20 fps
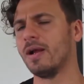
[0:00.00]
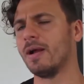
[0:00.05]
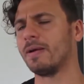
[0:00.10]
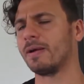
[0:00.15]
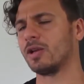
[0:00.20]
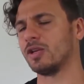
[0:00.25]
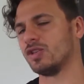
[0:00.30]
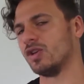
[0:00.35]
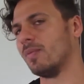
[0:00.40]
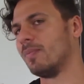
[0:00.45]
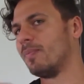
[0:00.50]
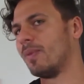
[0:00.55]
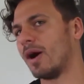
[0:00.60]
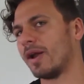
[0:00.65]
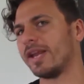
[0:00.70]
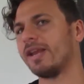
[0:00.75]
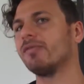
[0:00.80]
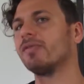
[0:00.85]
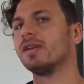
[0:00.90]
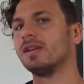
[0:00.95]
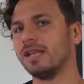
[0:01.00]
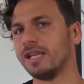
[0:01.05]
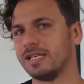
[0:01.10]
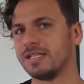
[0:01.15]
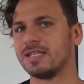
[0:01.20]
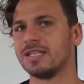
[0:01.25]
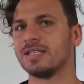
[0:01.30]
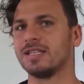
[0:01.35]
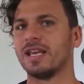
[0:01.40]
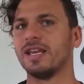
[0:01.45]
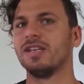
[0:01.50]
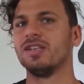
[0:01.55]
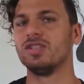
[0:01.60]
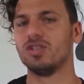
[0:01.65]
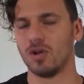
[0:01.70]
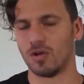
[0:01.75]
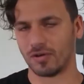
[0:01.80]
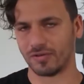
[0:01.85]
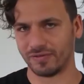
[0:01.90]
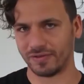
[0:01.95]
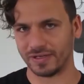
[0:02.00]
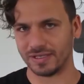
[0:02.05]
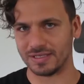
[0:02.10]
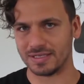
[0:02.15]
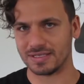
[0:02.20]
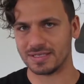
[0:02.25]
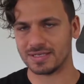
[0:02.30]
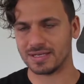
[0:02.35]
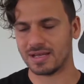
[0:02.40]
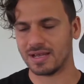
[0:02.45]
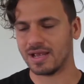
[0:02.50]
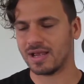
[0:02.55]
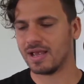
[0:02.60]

because your body releases endorphins.